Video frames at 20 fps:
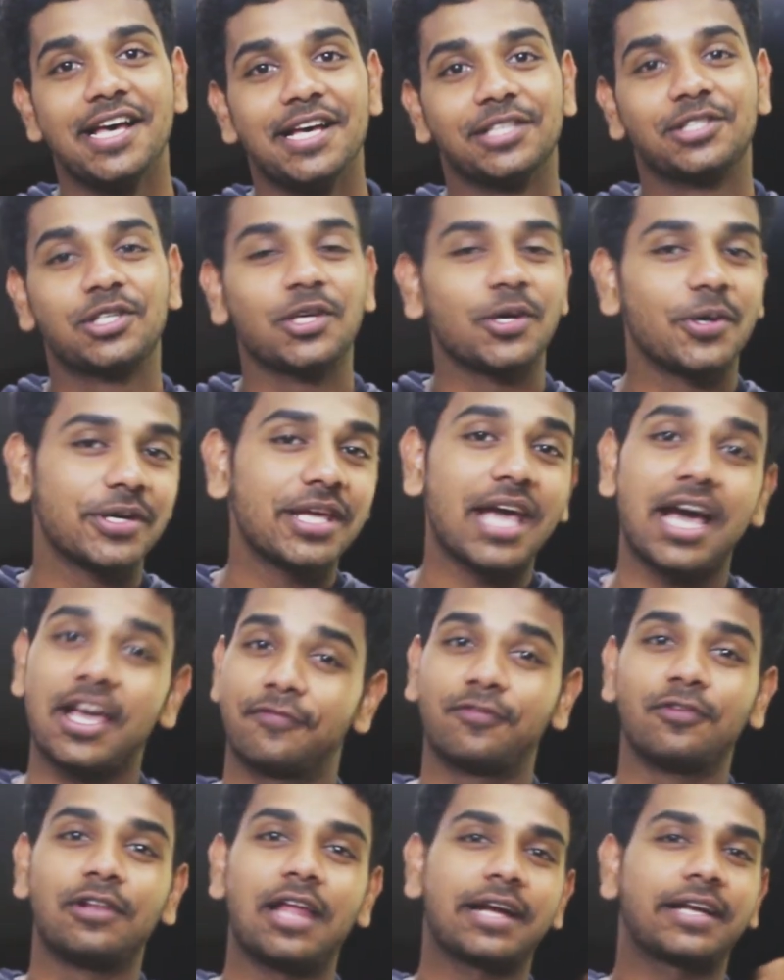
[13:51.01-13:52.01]
So yeah,
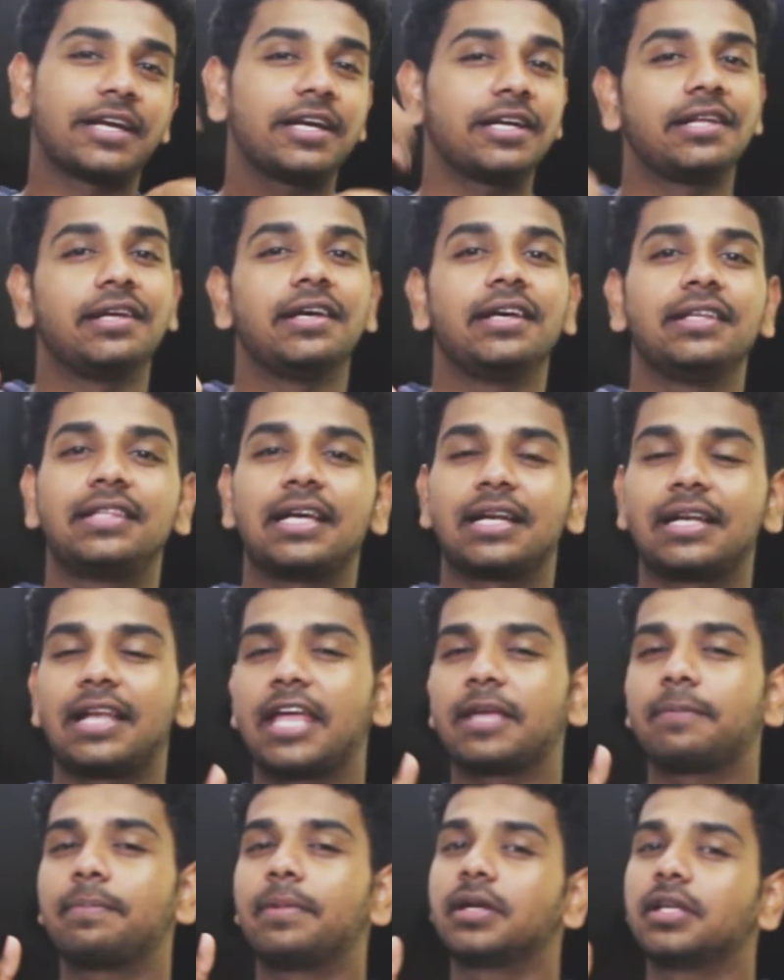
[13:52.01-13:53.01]
if you liked it, hit that
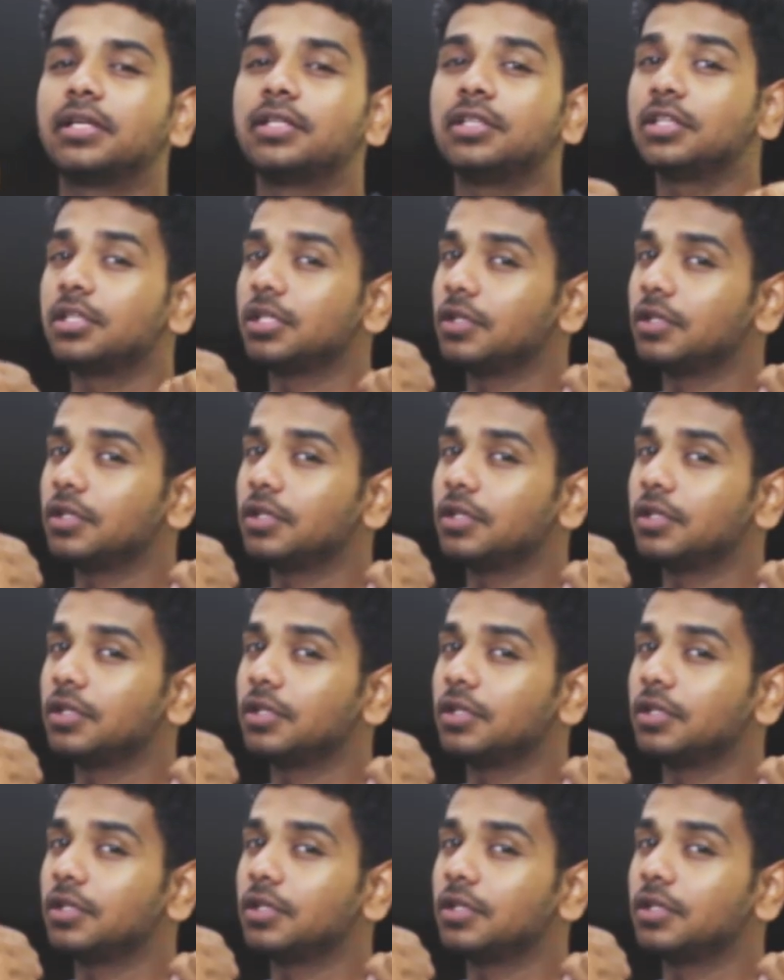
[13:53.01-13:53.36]
like button.